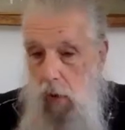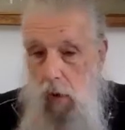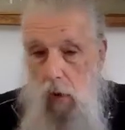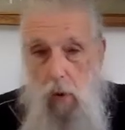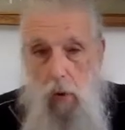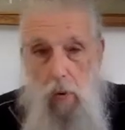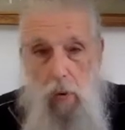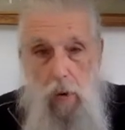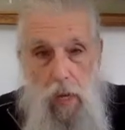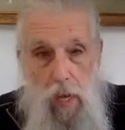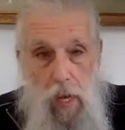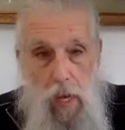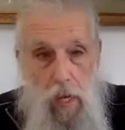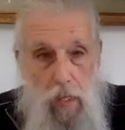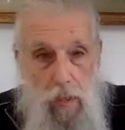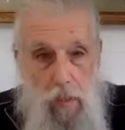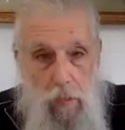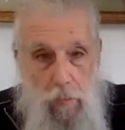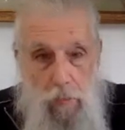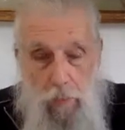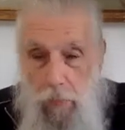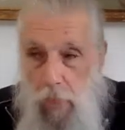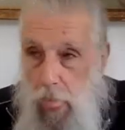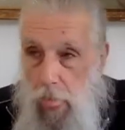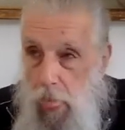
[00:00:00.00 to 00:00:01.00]

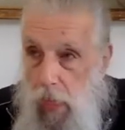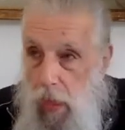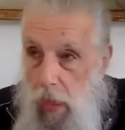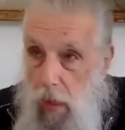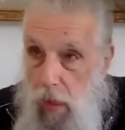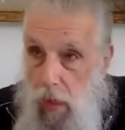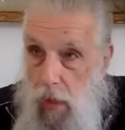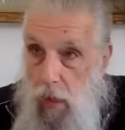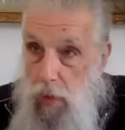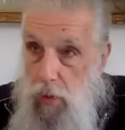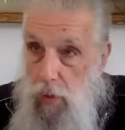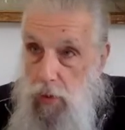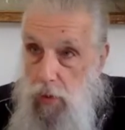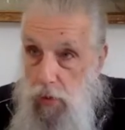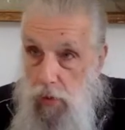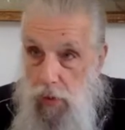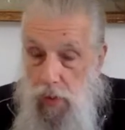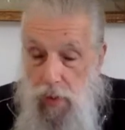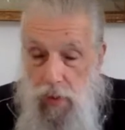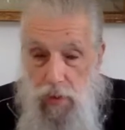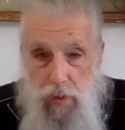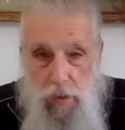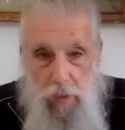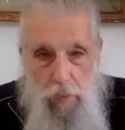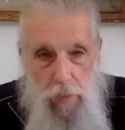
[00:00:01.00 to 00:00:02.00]
Okay, so
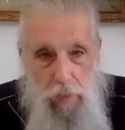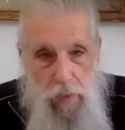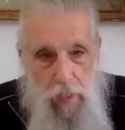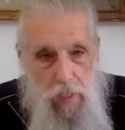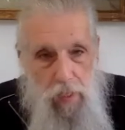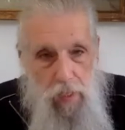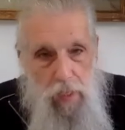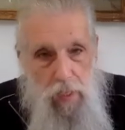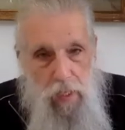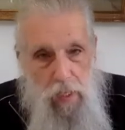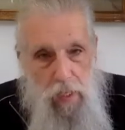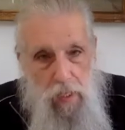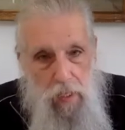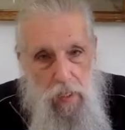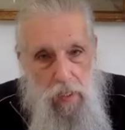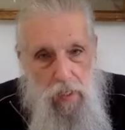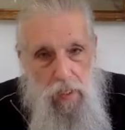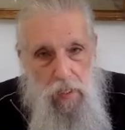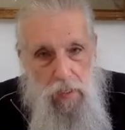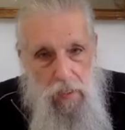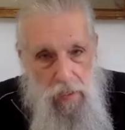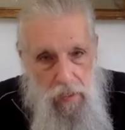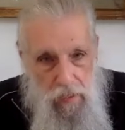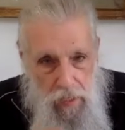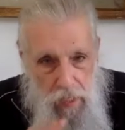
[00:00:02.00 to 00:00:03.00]
this will be the
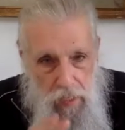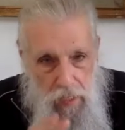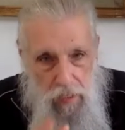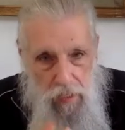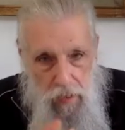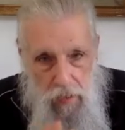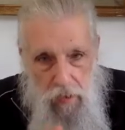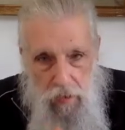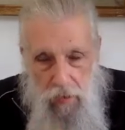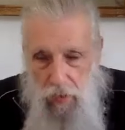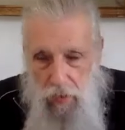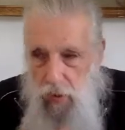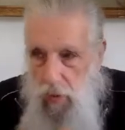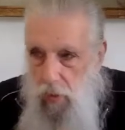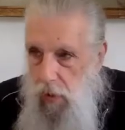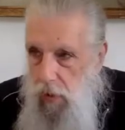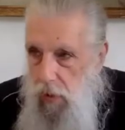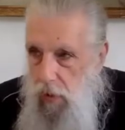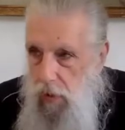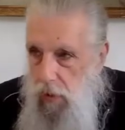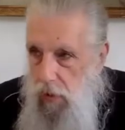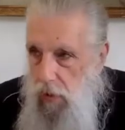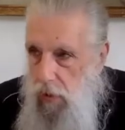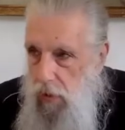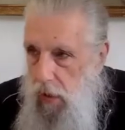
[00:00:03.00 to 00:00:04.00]
second
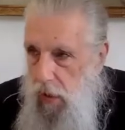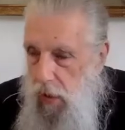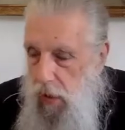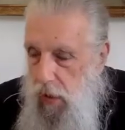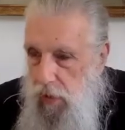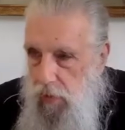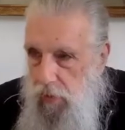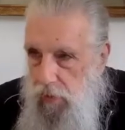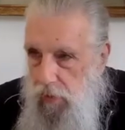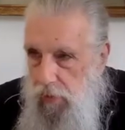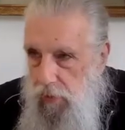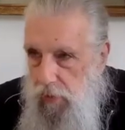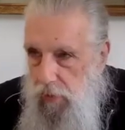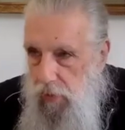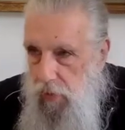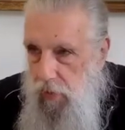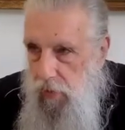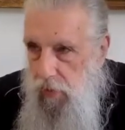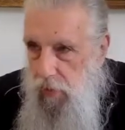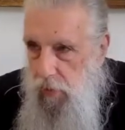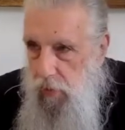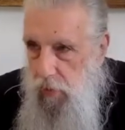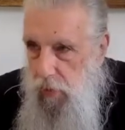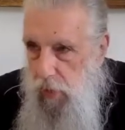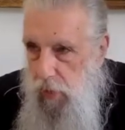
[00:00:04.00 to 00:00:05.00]
talk of
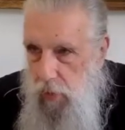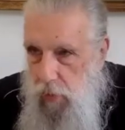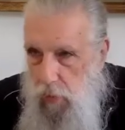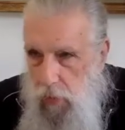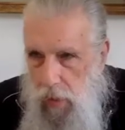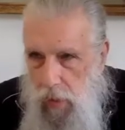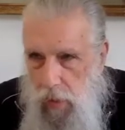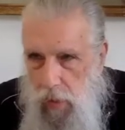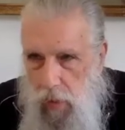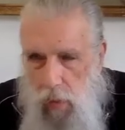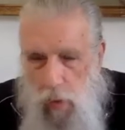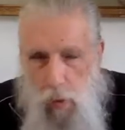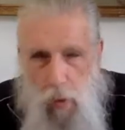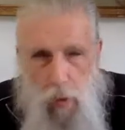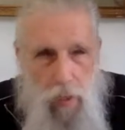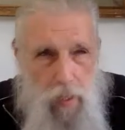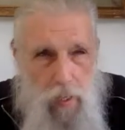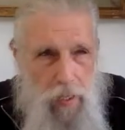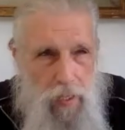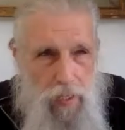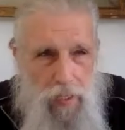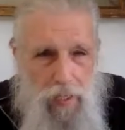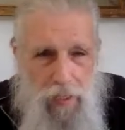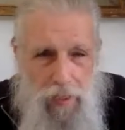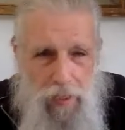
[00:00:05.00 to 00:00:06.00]
what we're
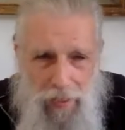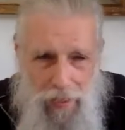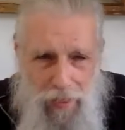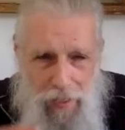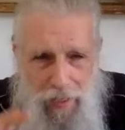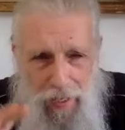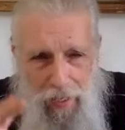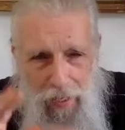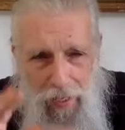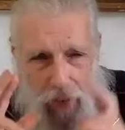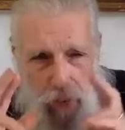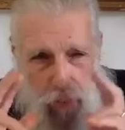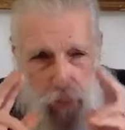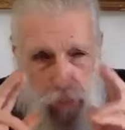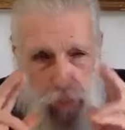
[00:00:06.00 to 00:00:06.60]
calling the